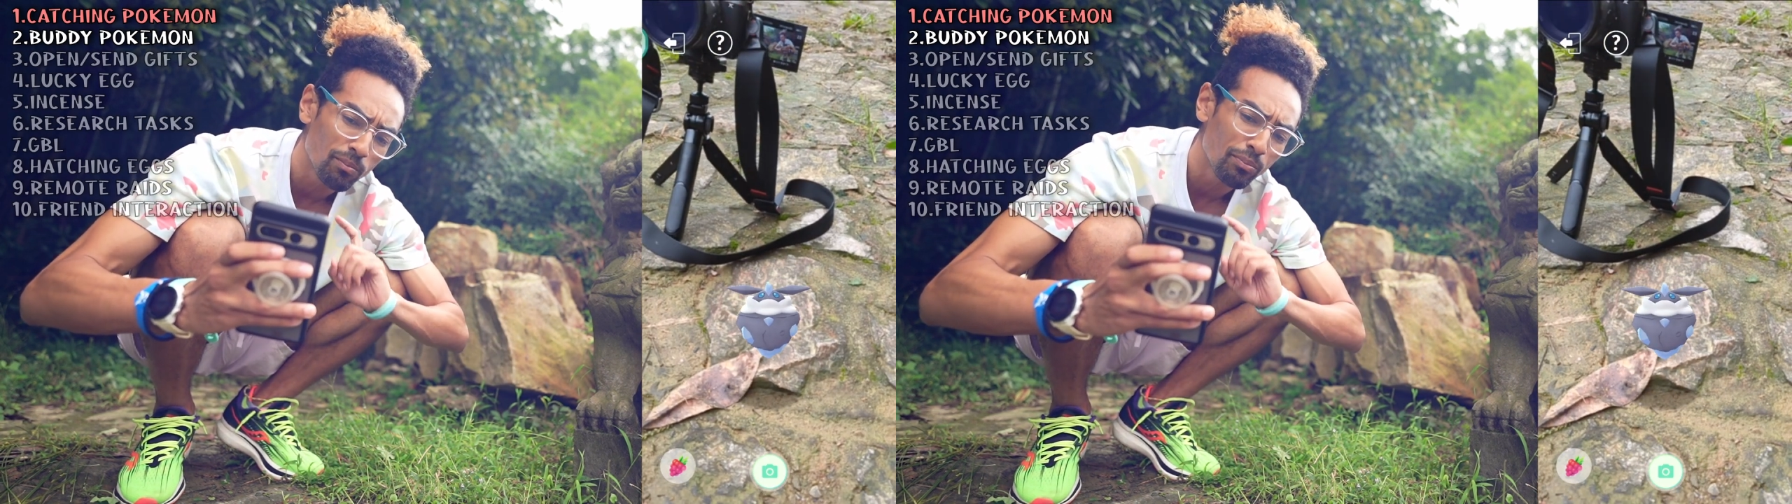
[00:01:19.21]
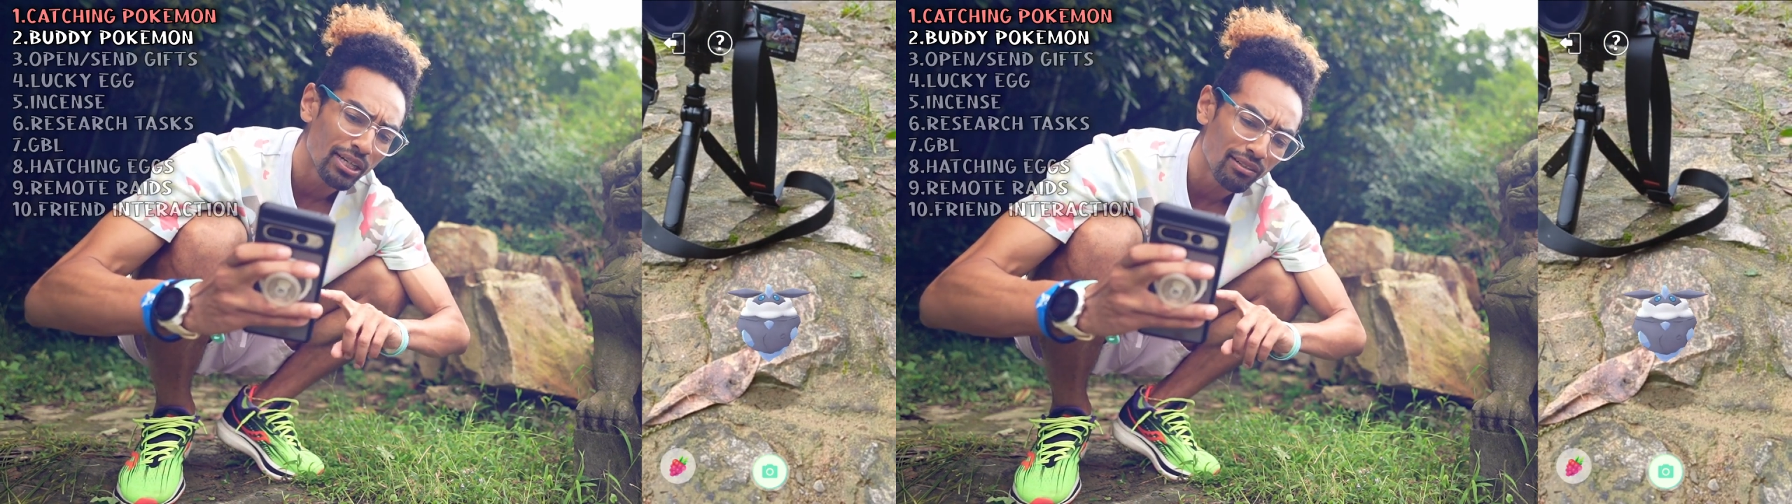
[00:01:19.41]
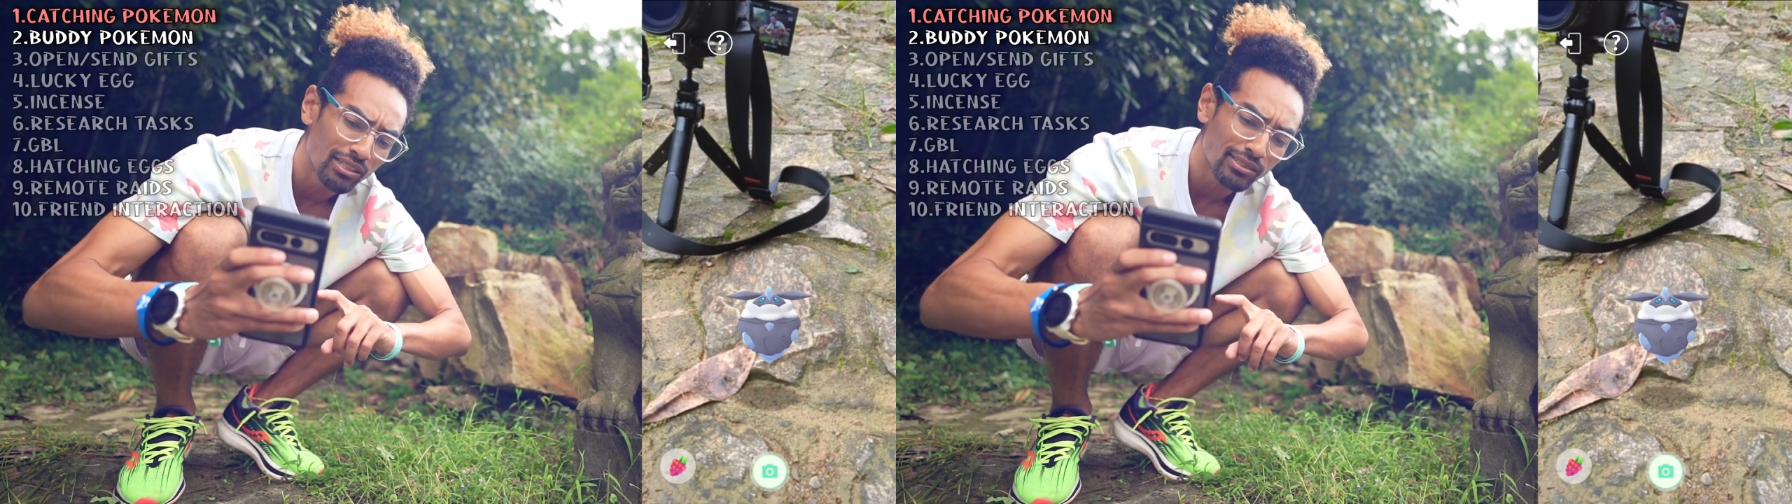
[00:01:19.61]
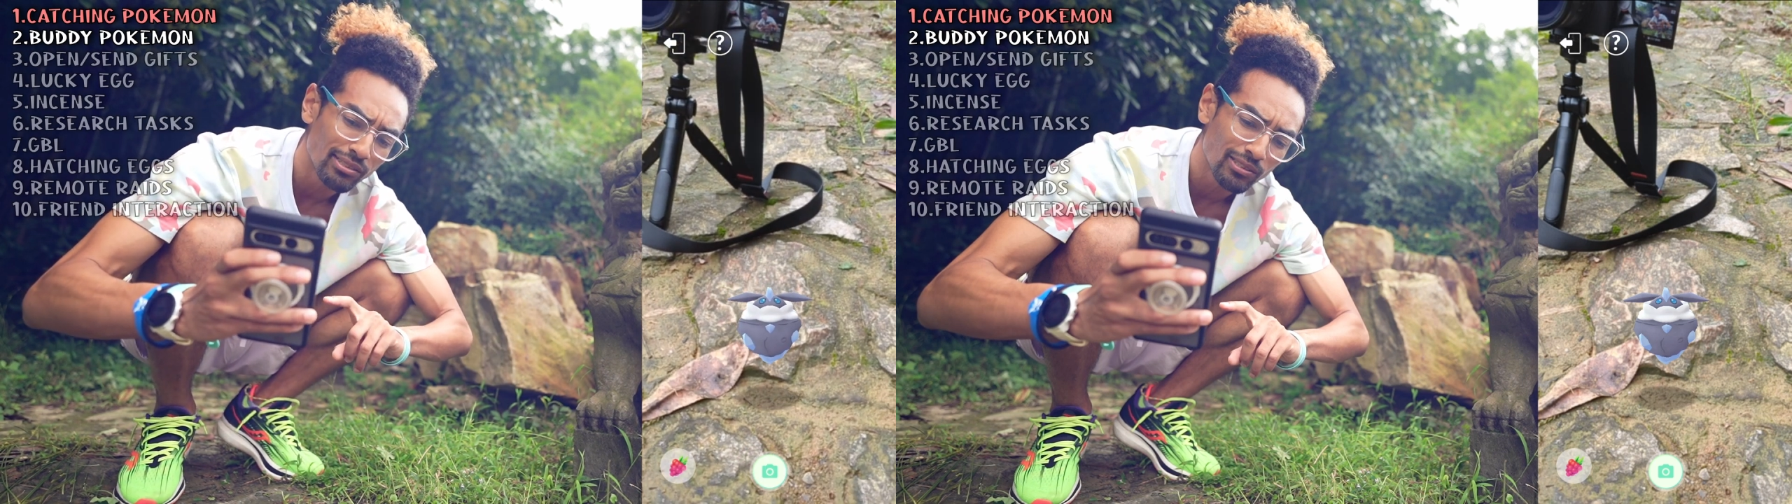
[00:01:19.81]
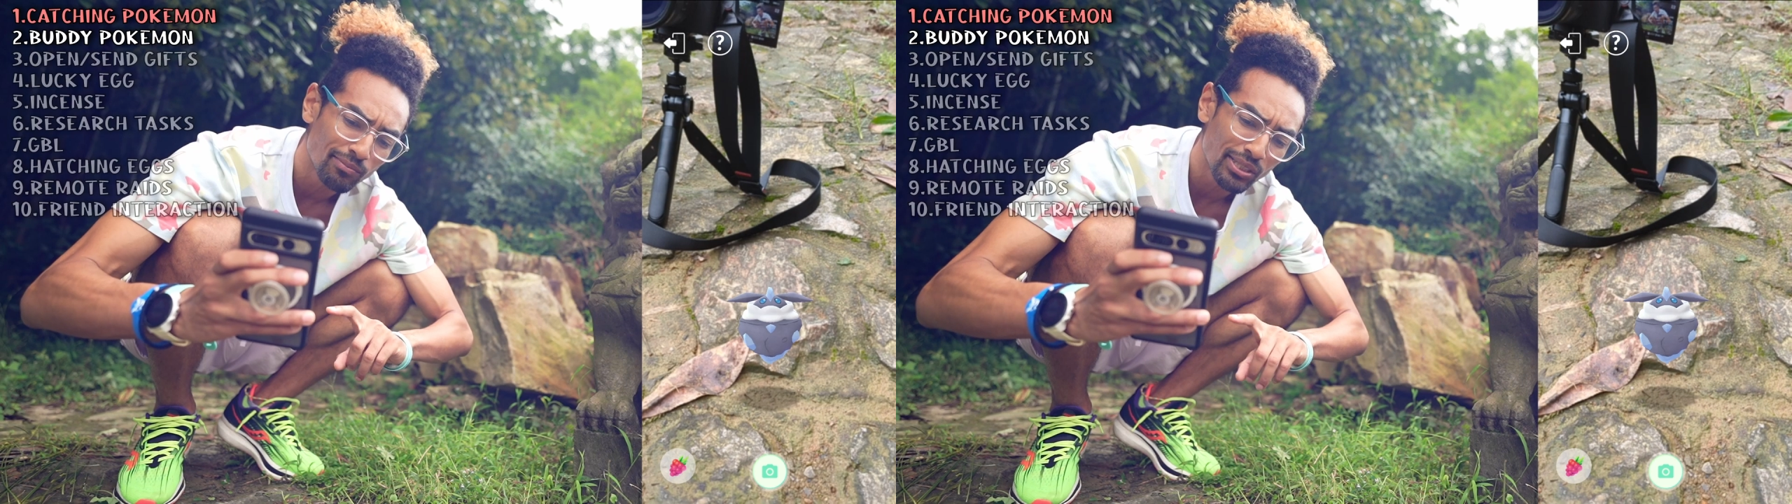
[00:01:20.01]

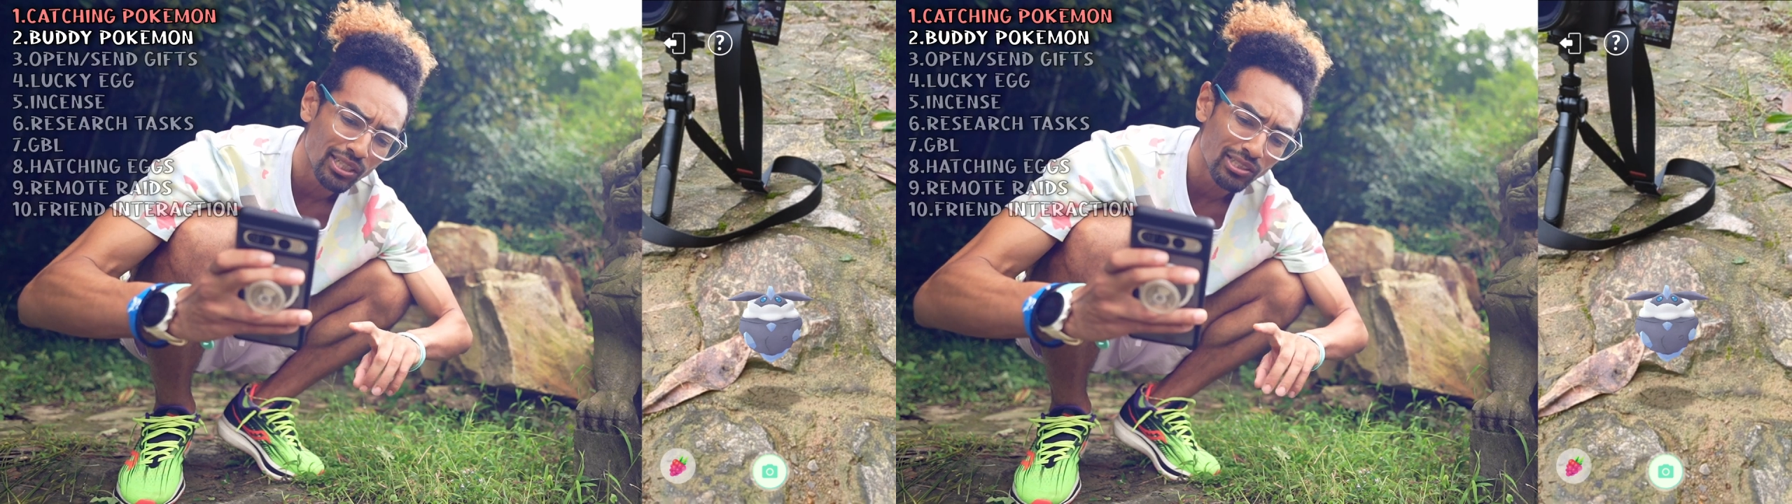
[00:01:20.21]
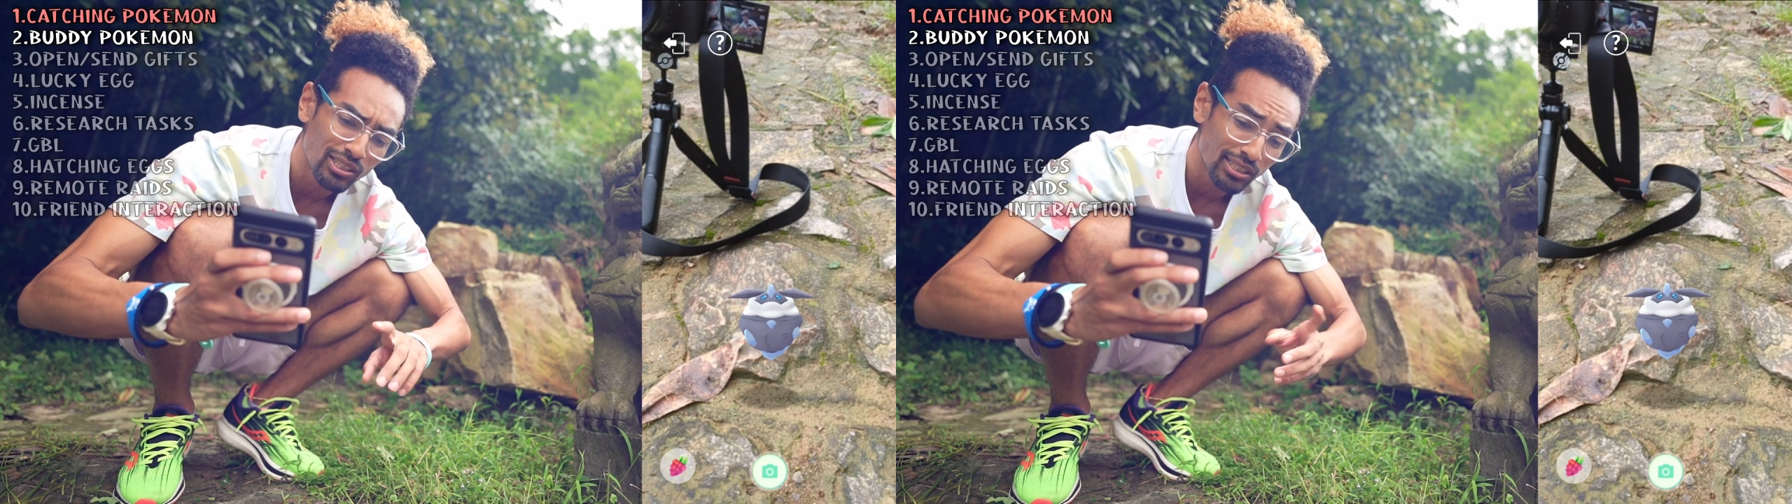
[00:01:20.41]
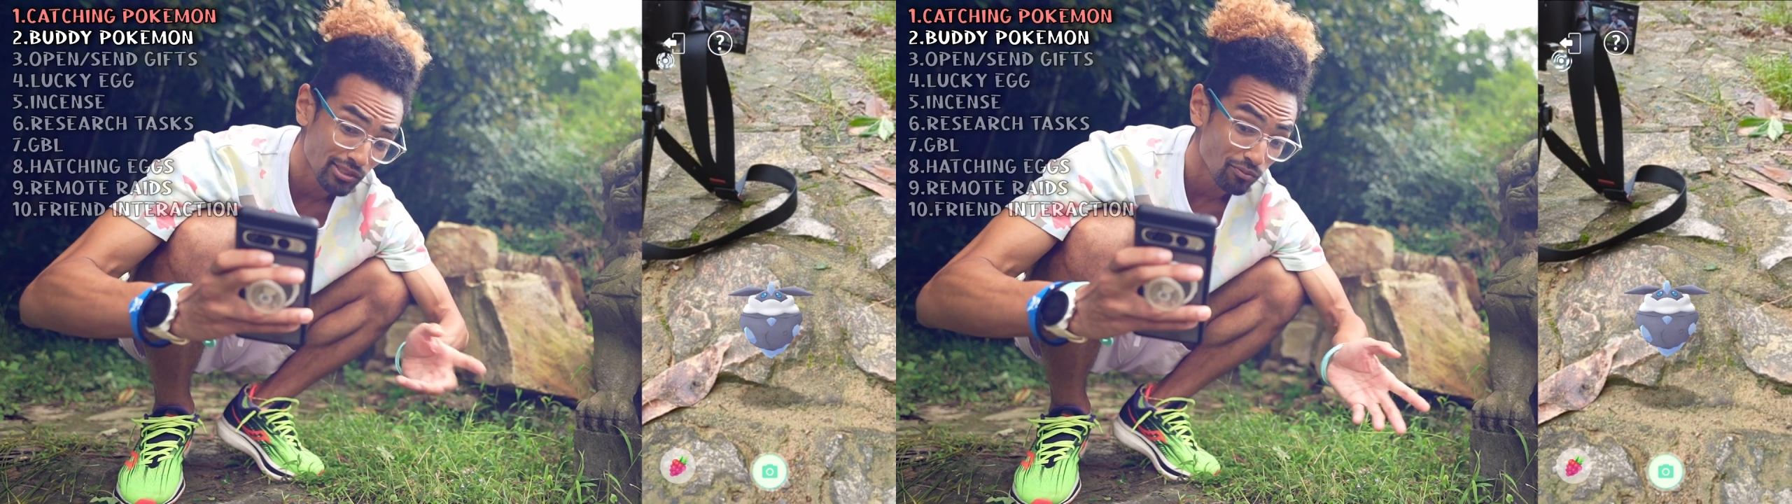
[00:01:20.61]
berries, because that's